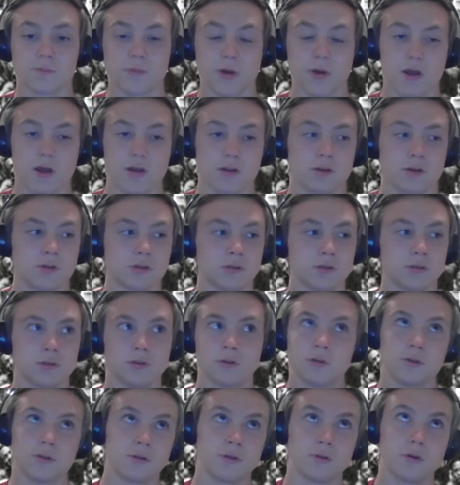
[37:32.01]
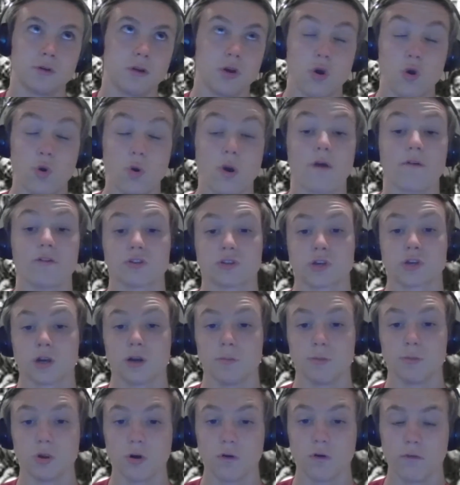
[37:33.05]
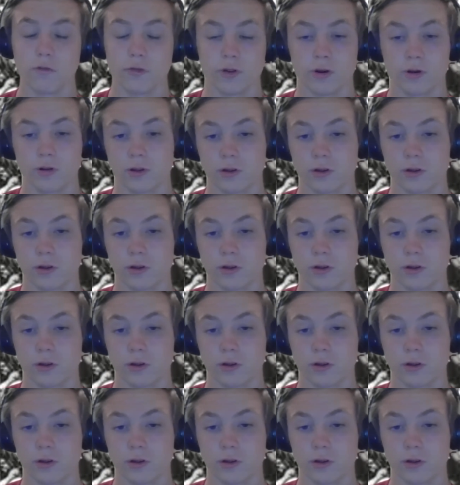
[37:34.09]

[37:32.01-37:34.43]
by whoever's going to be over there.